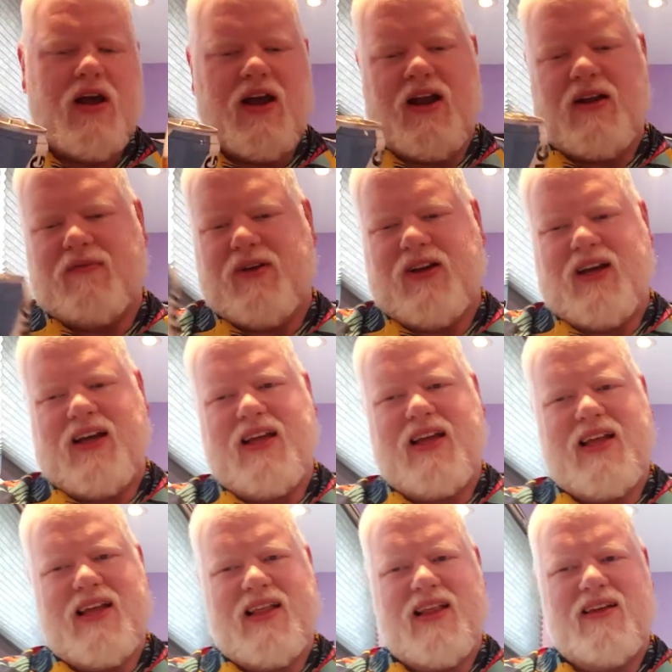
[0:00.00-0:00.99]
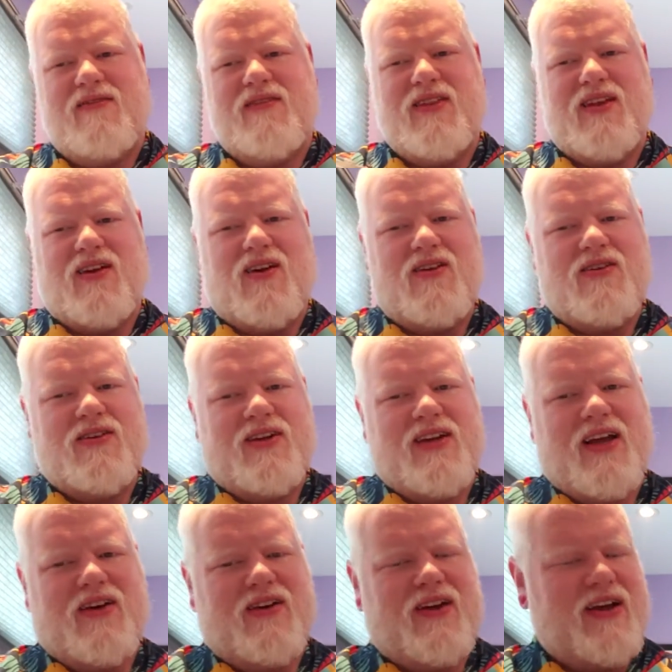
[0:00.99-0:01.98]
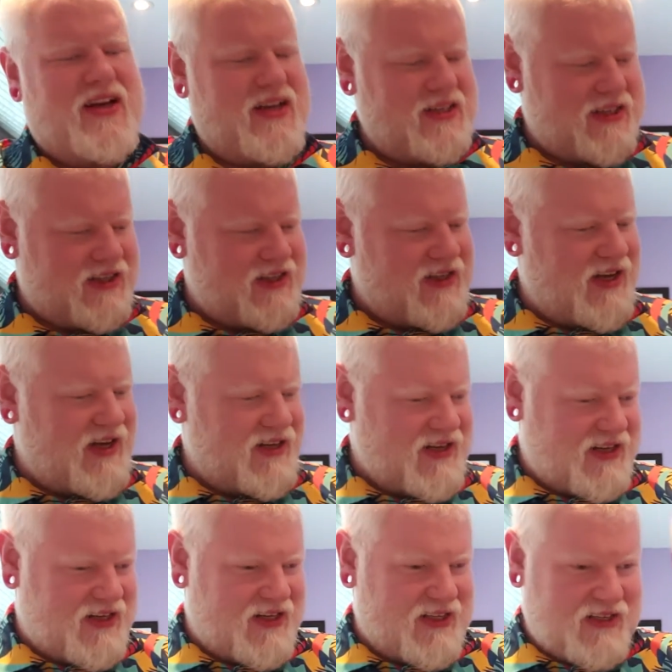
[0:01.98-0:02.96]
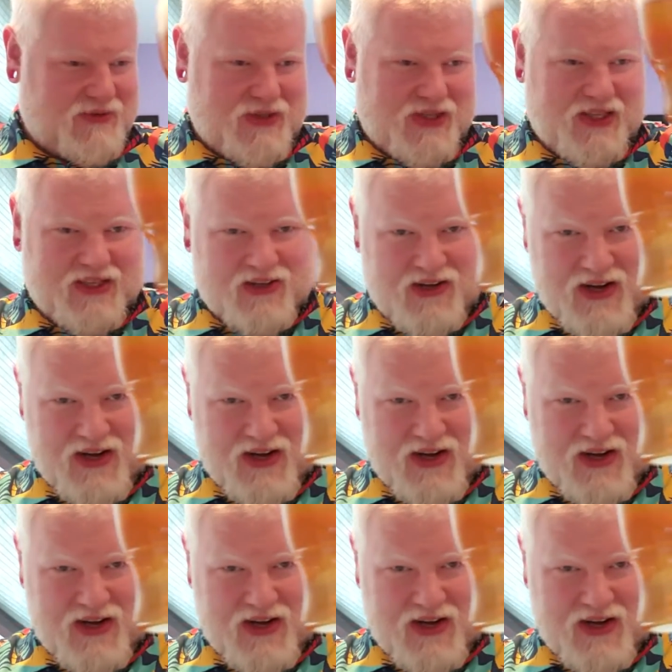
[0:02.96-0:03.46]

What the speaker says: And I'm like, I live in the Arctic now, guys. It's not something that's